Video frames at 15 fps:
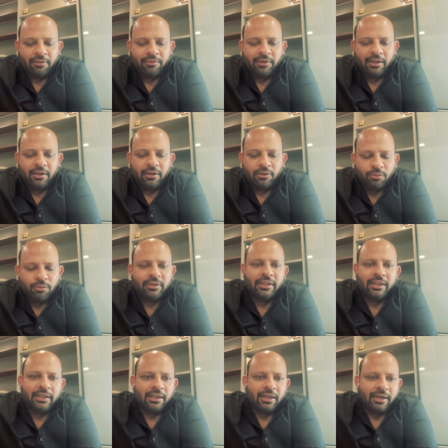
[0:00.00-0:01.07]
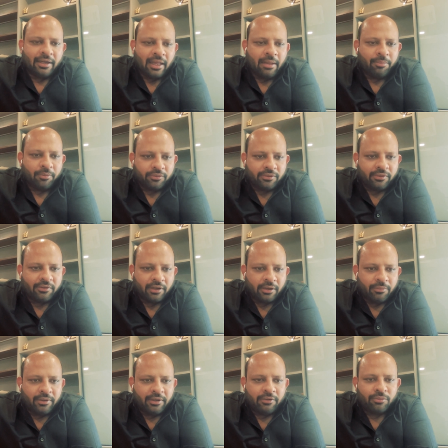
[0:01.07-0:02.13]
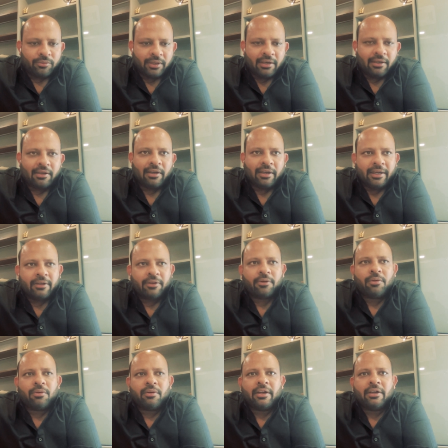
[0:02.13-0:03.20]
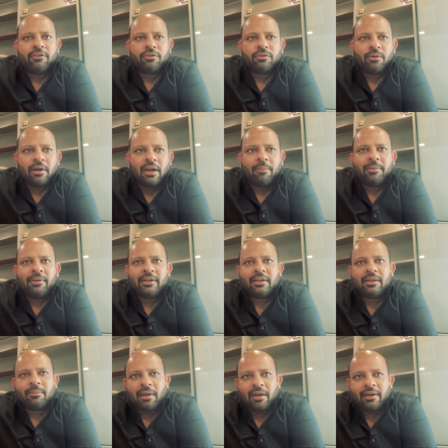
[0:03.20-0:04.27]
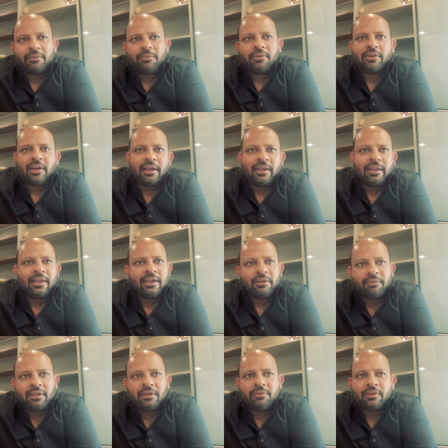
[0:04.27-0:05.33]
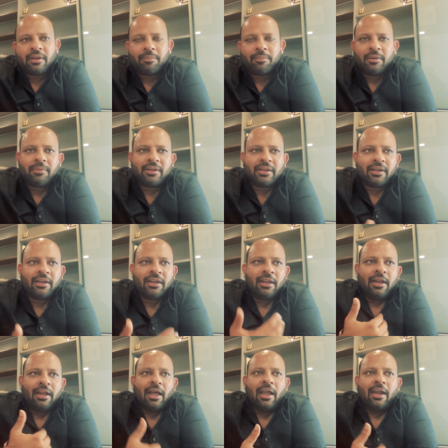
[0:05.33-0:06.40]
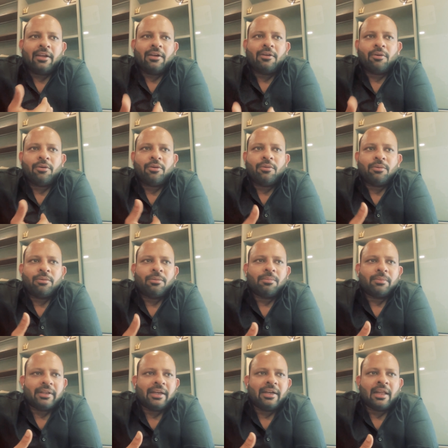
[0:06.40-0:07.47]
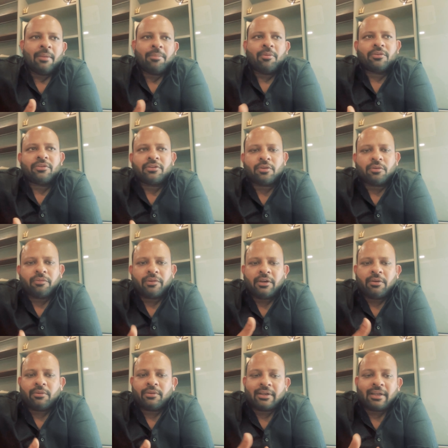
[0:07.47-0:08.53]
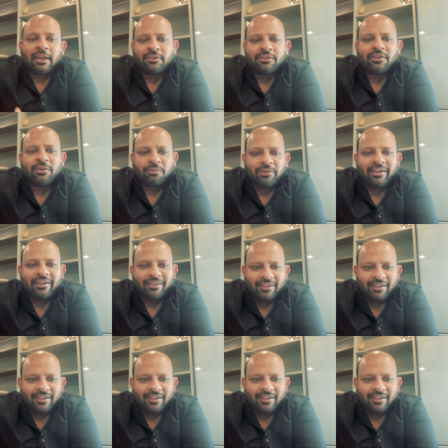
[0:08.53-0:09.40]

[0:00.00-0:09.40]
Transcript: we know the entire process around it, so that later on it could not happen that the market was leaning, everything was happening, that I did not know the entire process of it or the taxation of it.